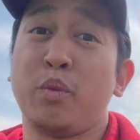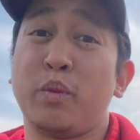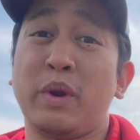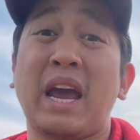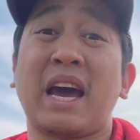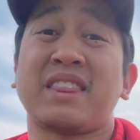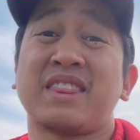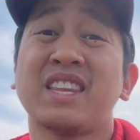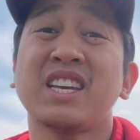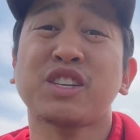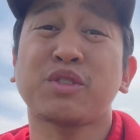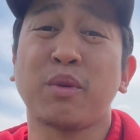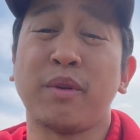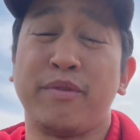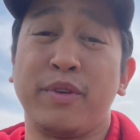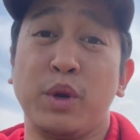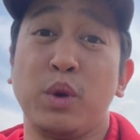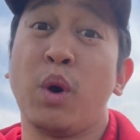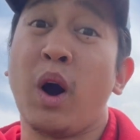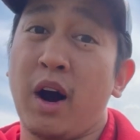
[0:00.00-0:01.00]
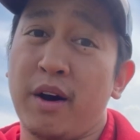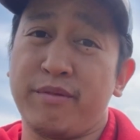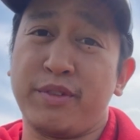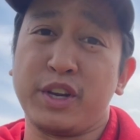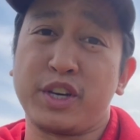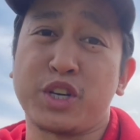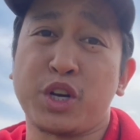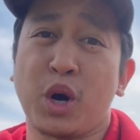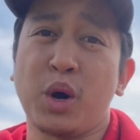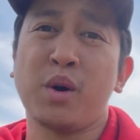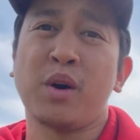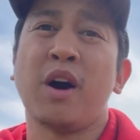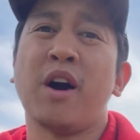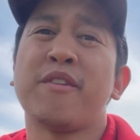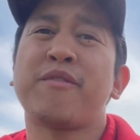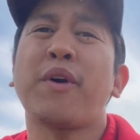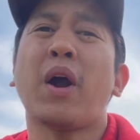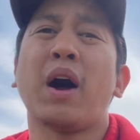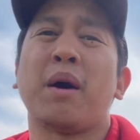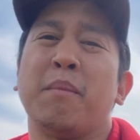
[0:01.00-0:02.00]
we had this review of the show
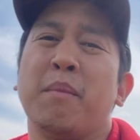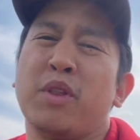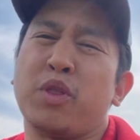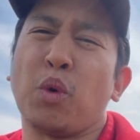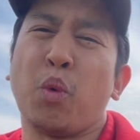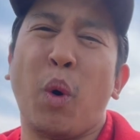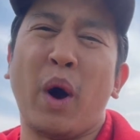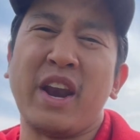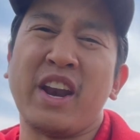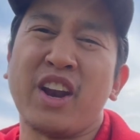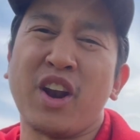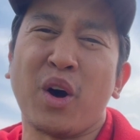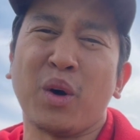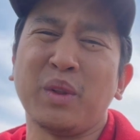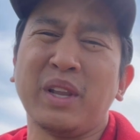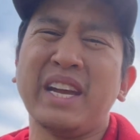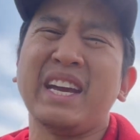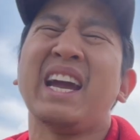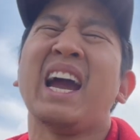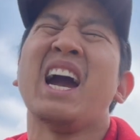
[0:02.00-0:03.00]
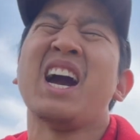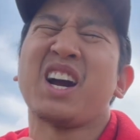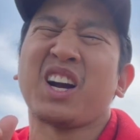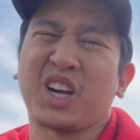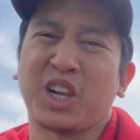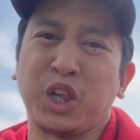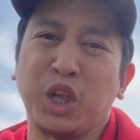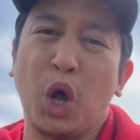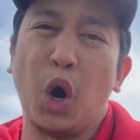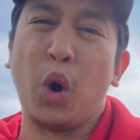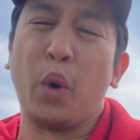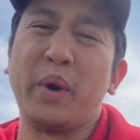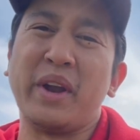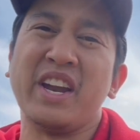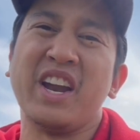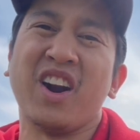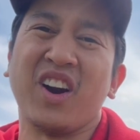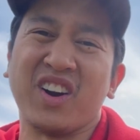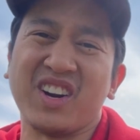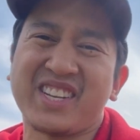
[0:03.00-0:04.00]
from the one and only Chloe
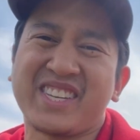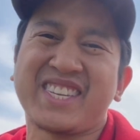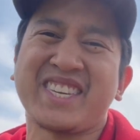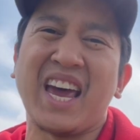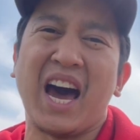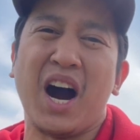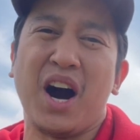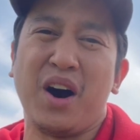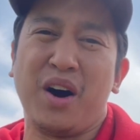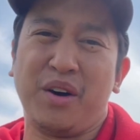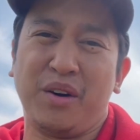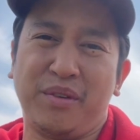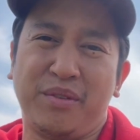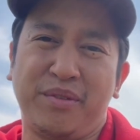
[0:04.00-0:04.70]
herself.